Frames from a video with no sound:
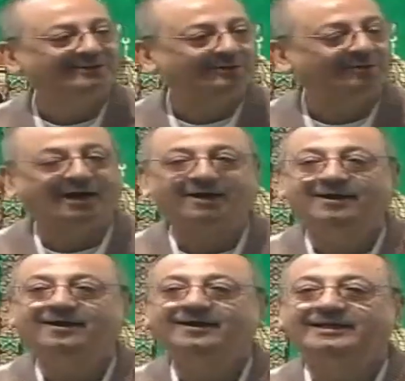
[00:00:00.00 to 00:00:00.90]
So,
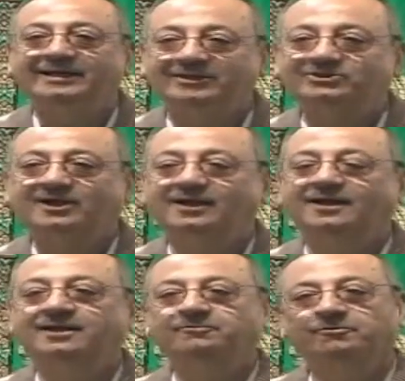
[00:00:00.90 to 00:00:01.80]

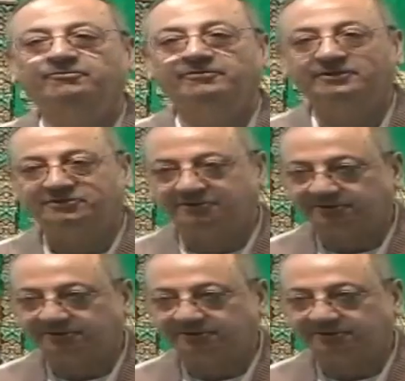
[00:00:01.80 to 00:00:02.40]
inshallah, if you finish